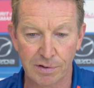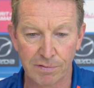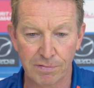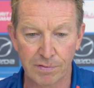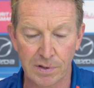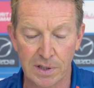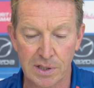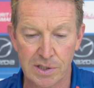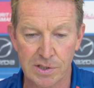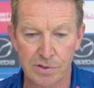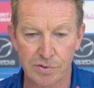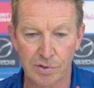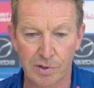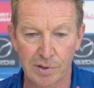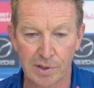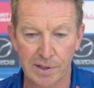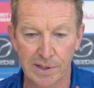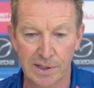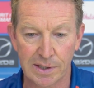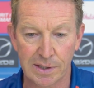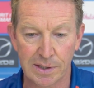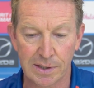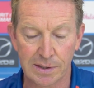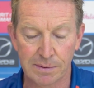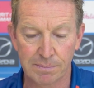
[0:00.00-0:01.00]
to finish
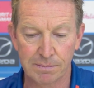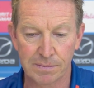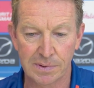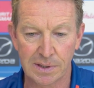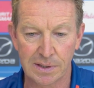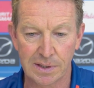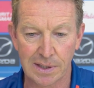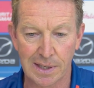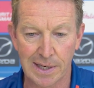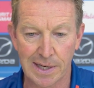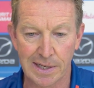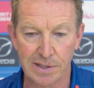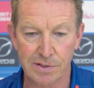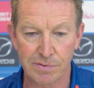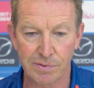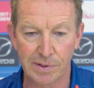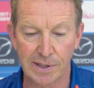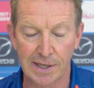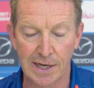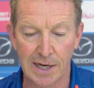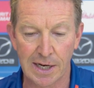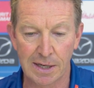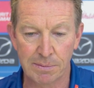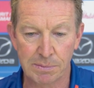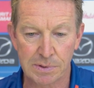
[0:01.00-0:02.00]
strongly in the last
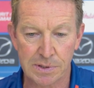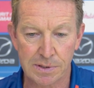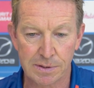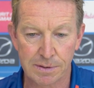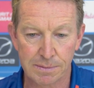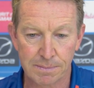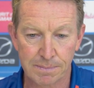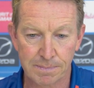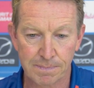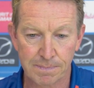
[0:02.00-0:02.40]
three games.